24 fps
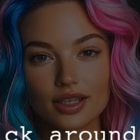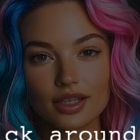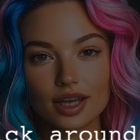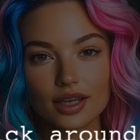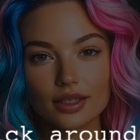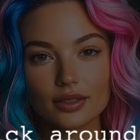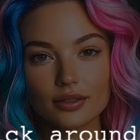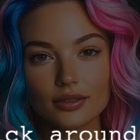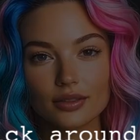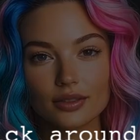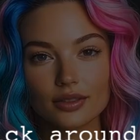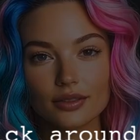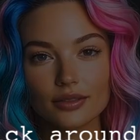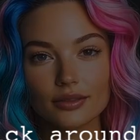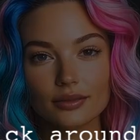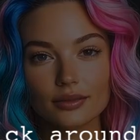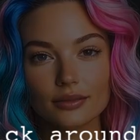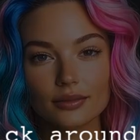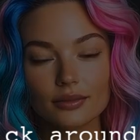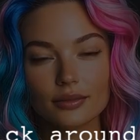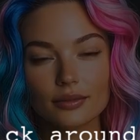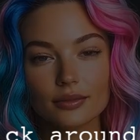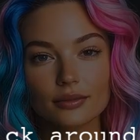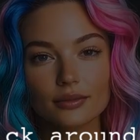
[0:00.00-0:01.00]
get it.
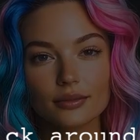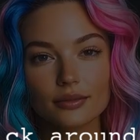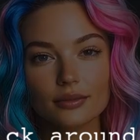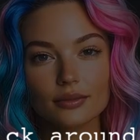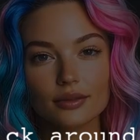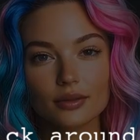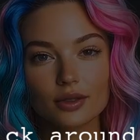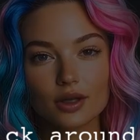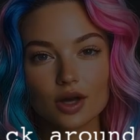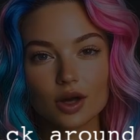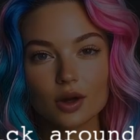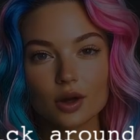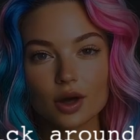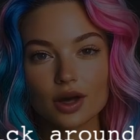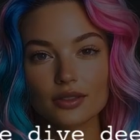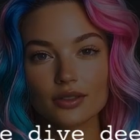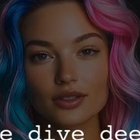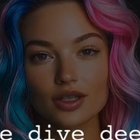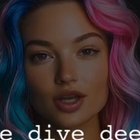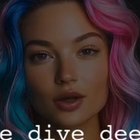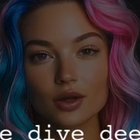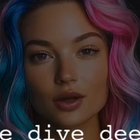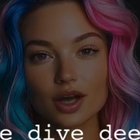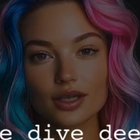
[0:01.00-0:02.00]
Many
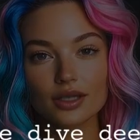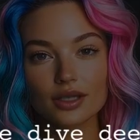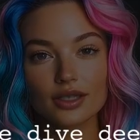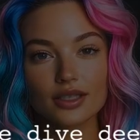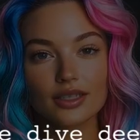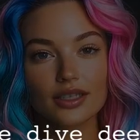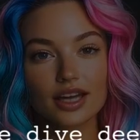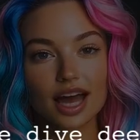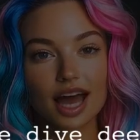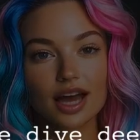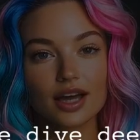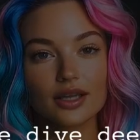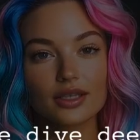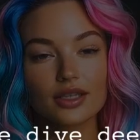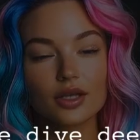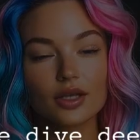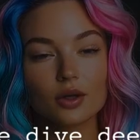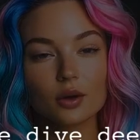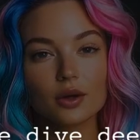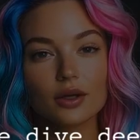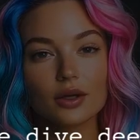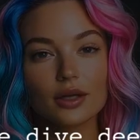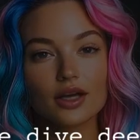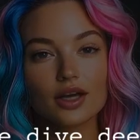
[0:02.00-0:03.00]
developers have faced similar
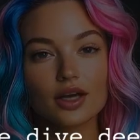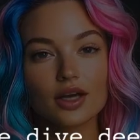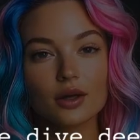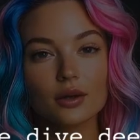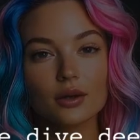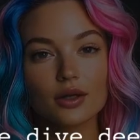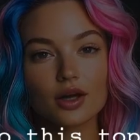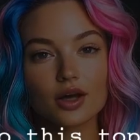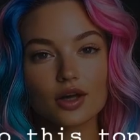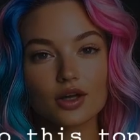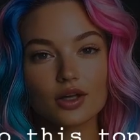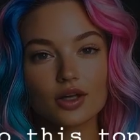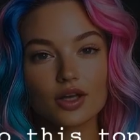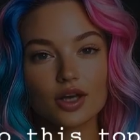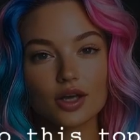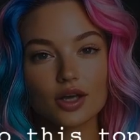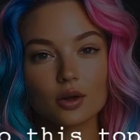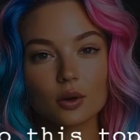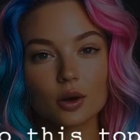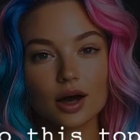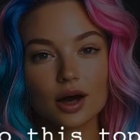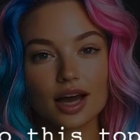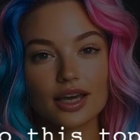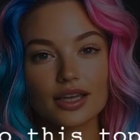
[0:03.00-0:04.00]
challenges when trying
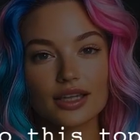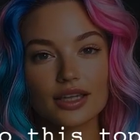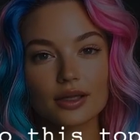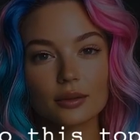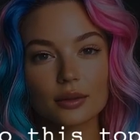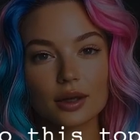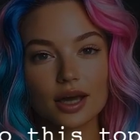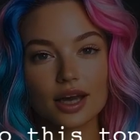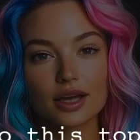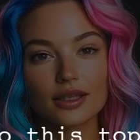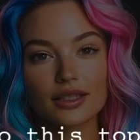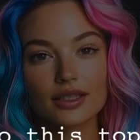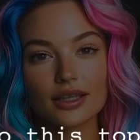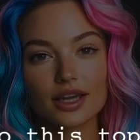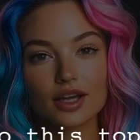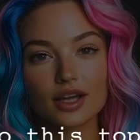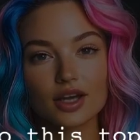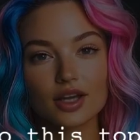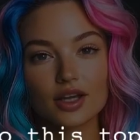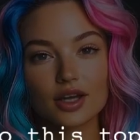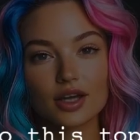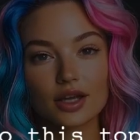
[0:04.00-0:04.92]
to grasp the nuances